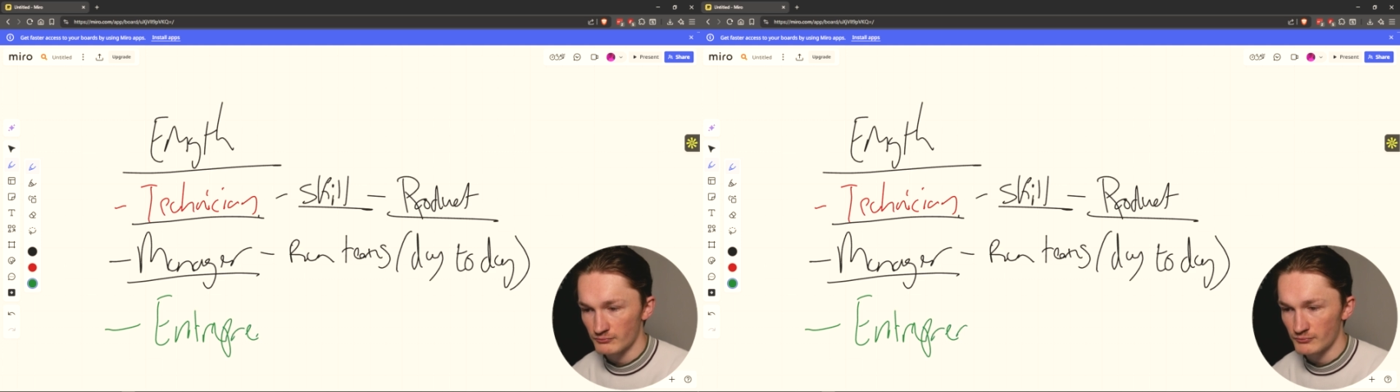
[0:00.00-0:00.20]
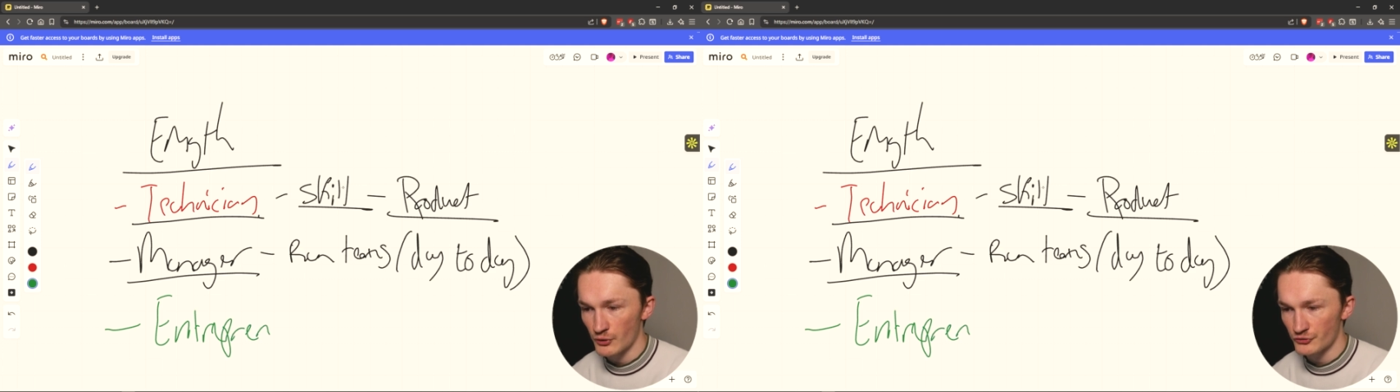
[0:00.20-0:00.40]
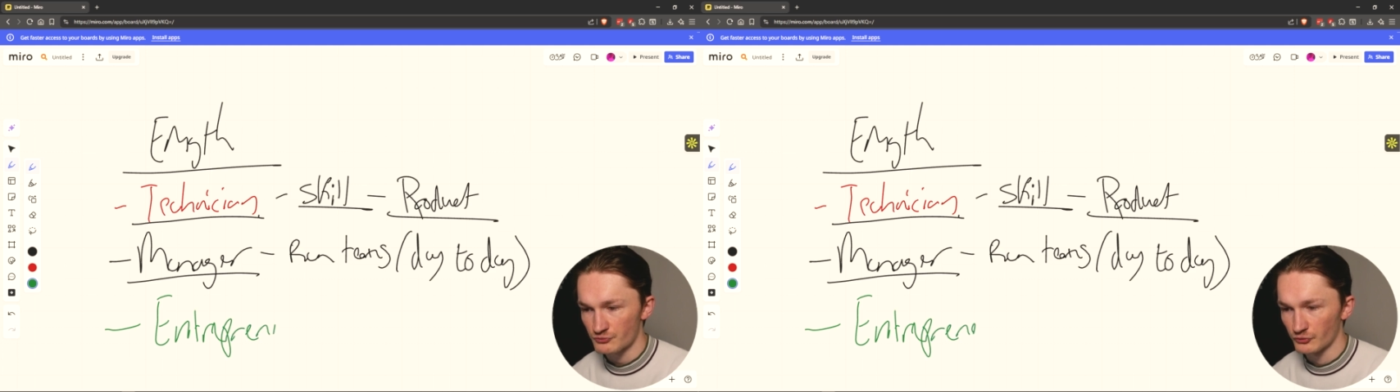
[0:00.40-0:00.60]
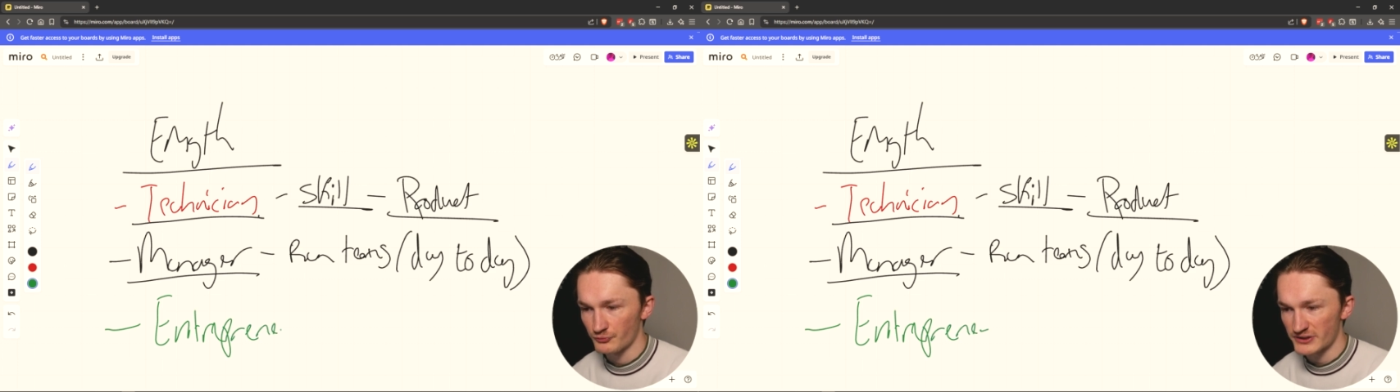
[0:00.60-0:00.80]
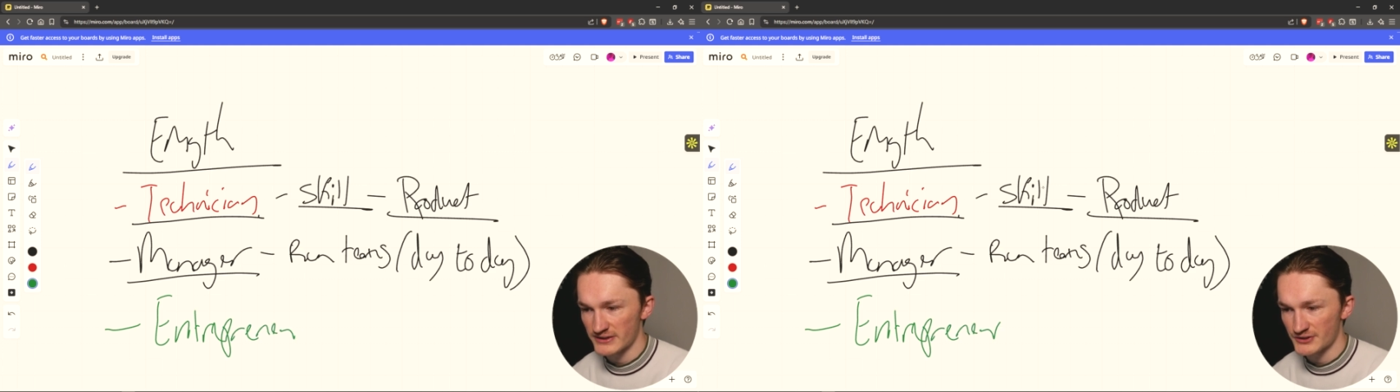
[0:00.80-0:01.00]
most small
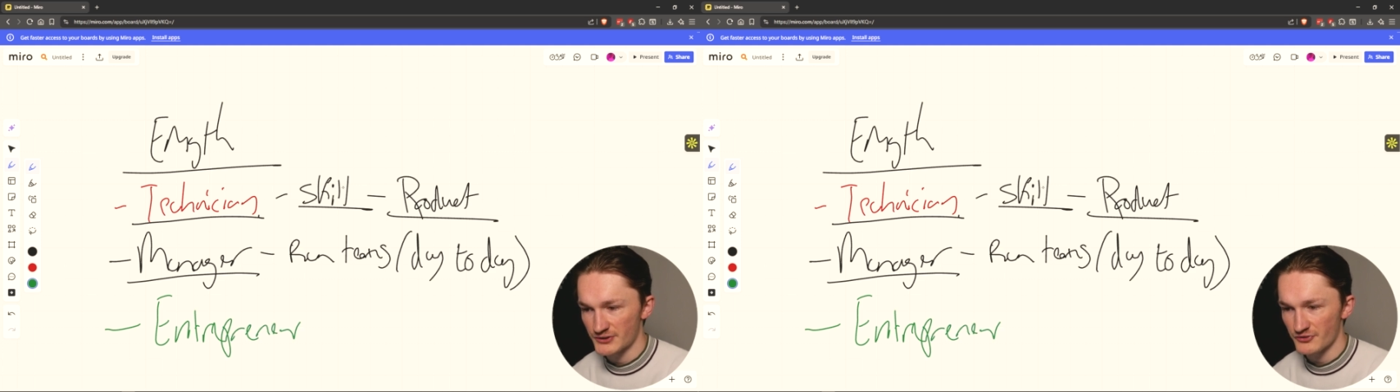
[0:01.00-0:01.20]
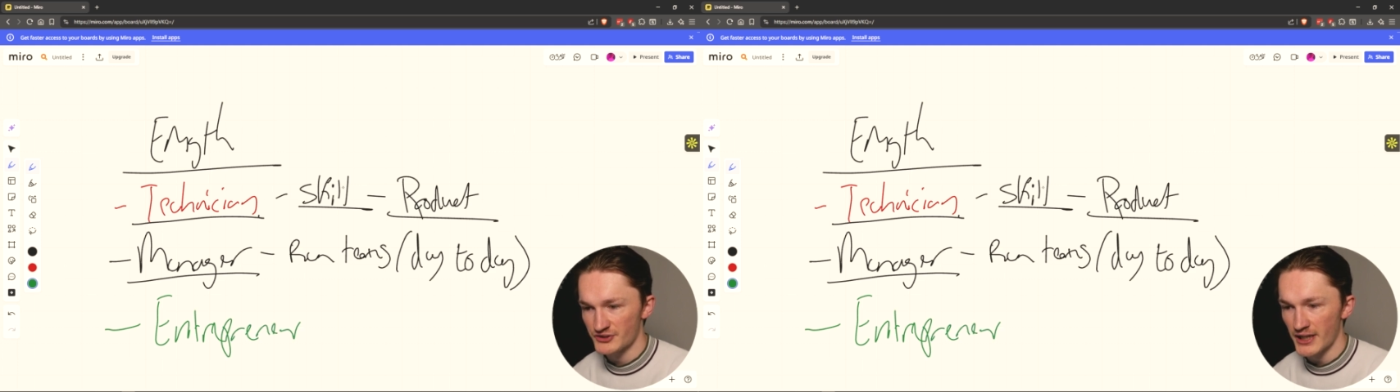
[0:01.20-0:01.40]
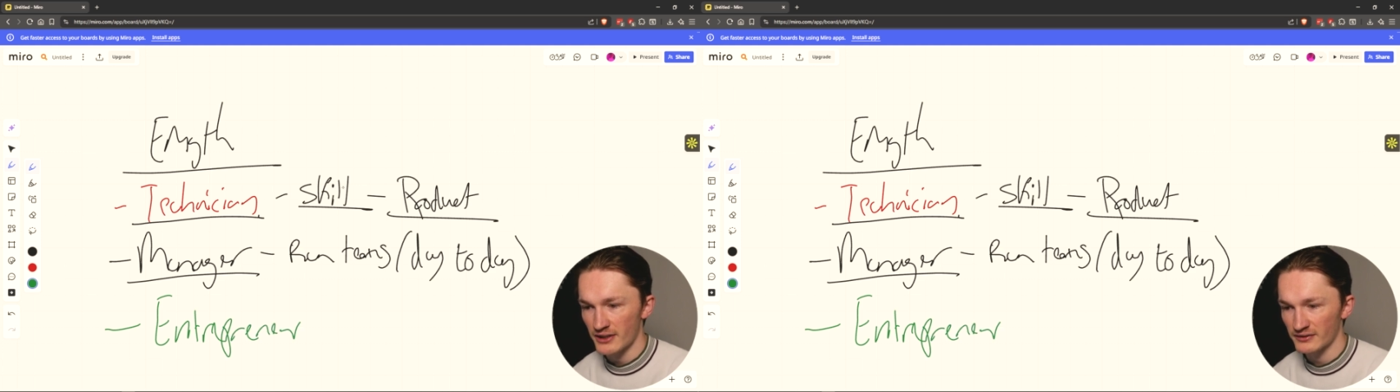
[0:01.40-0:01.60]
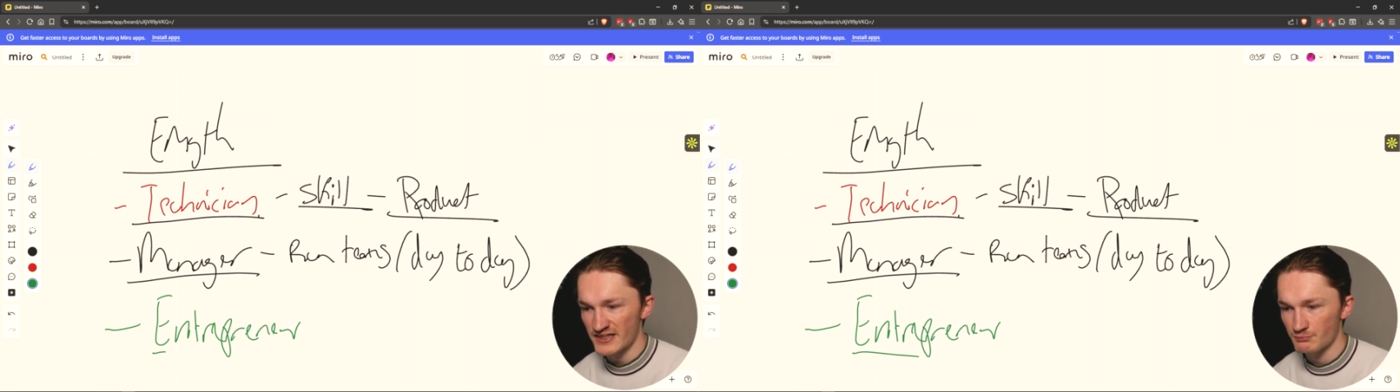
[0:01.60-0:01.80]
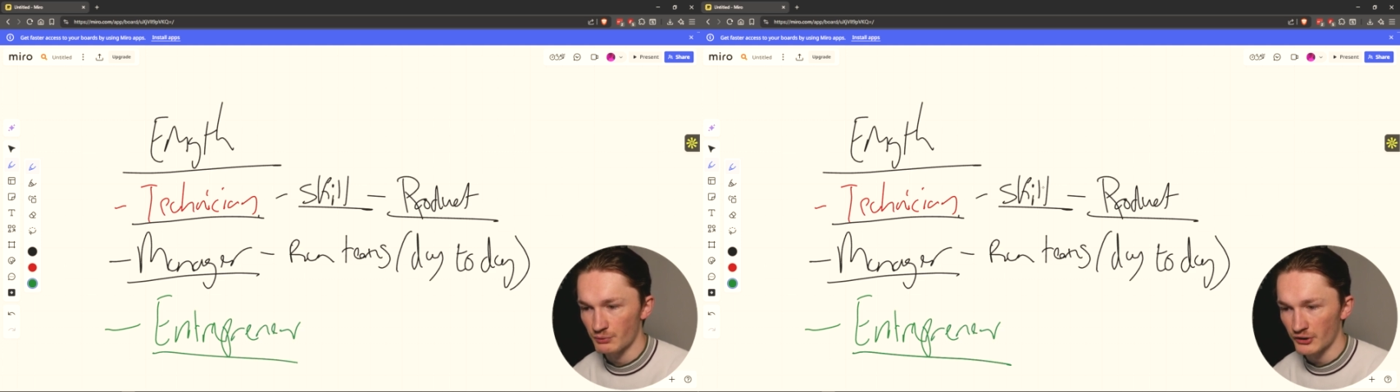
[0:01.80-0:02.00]
businesses don't scale
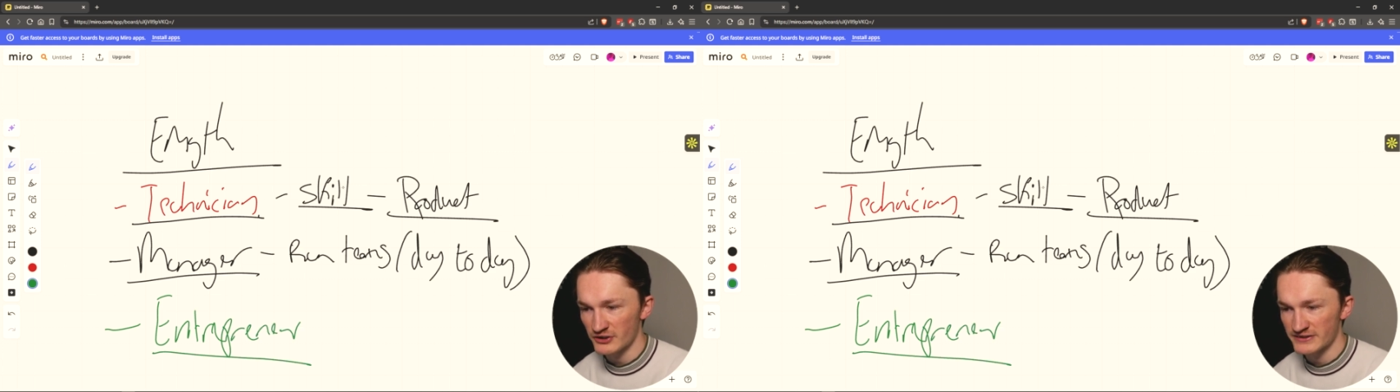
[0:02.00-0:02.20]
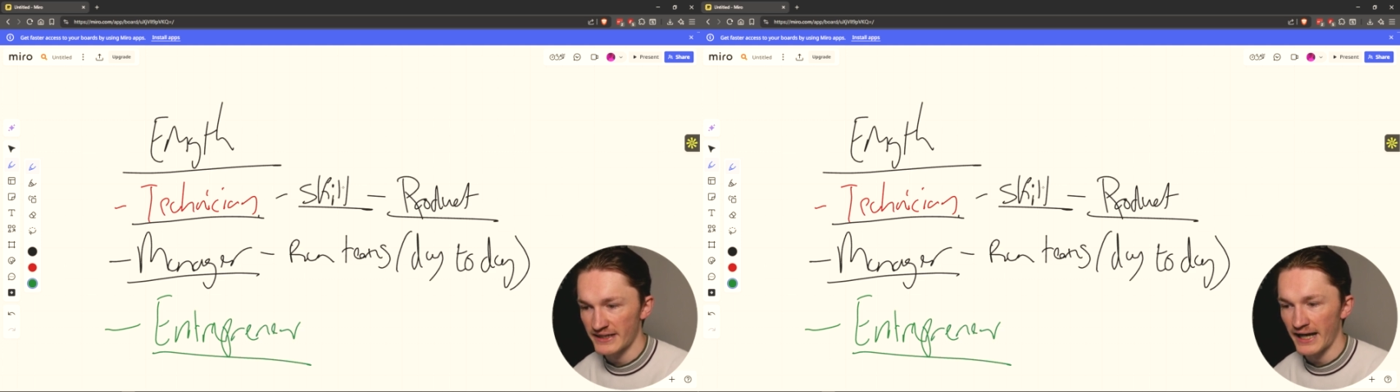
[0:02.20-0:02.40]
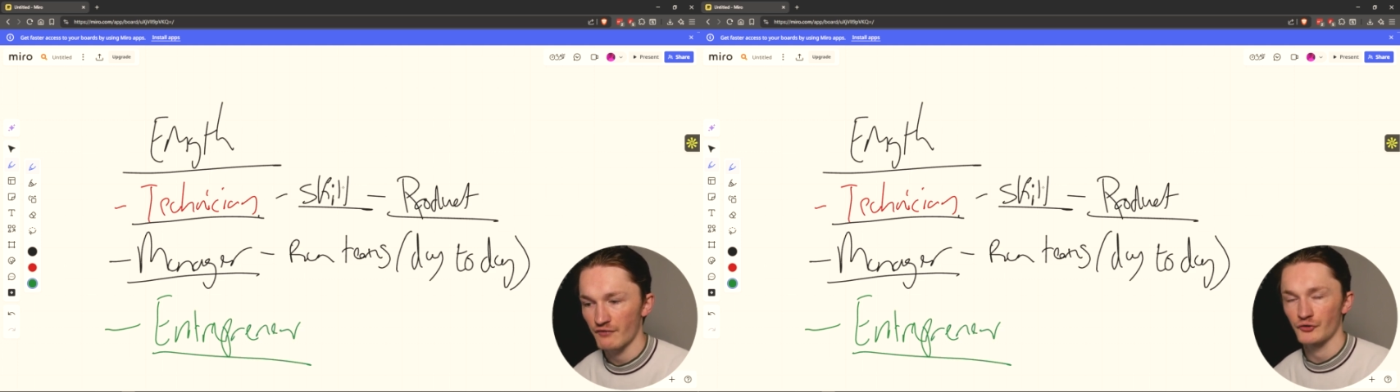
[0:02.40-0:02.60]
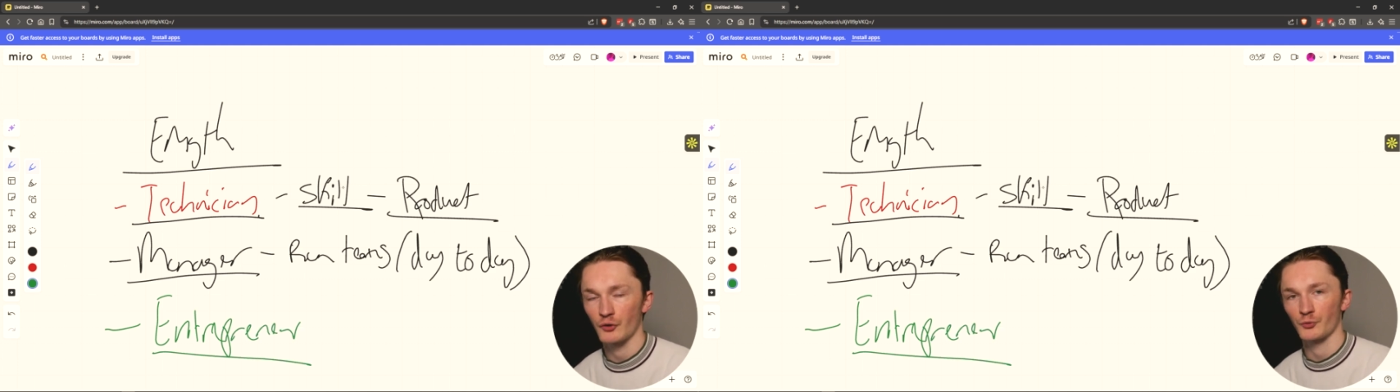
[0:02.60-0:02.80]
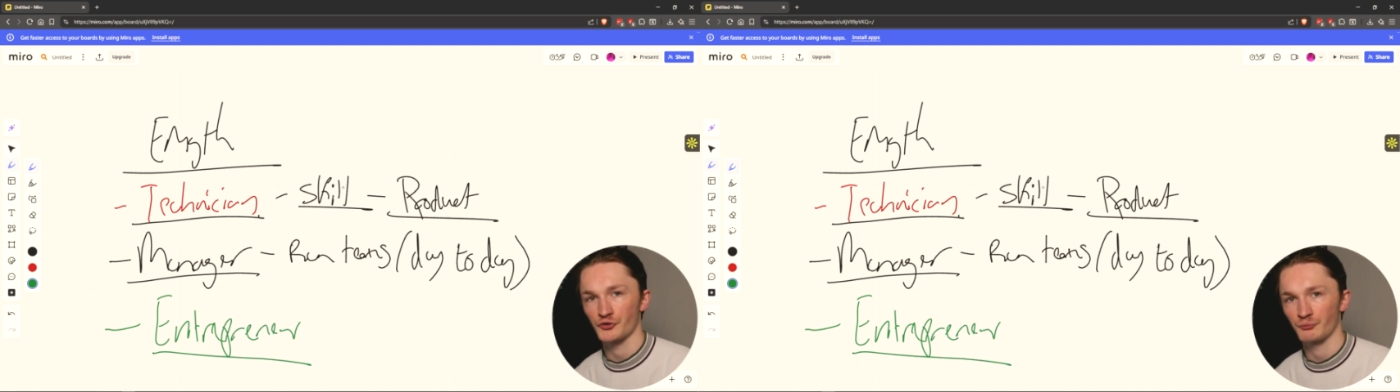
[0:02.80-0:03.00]
is because they have
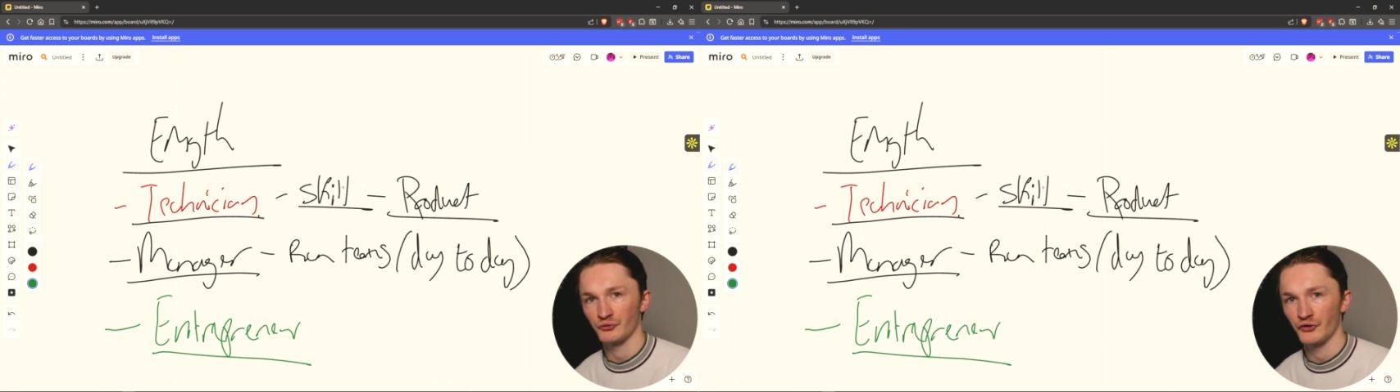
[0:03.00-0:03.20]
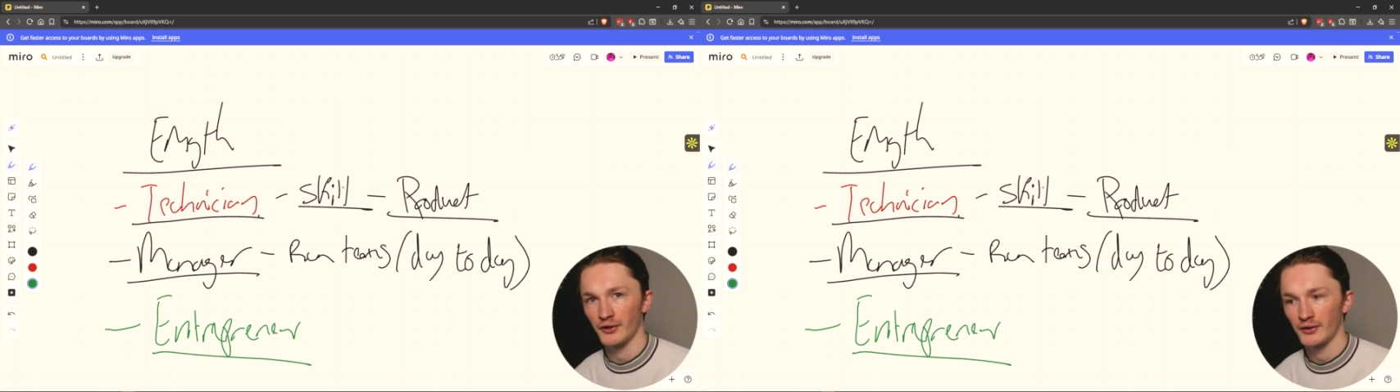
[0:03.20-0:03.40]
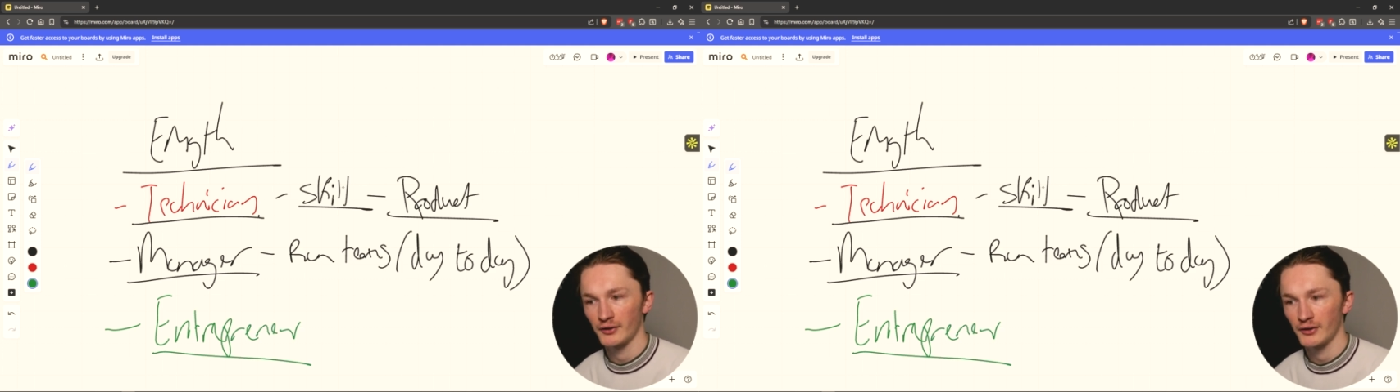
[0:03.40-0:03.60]
no entrepreneur.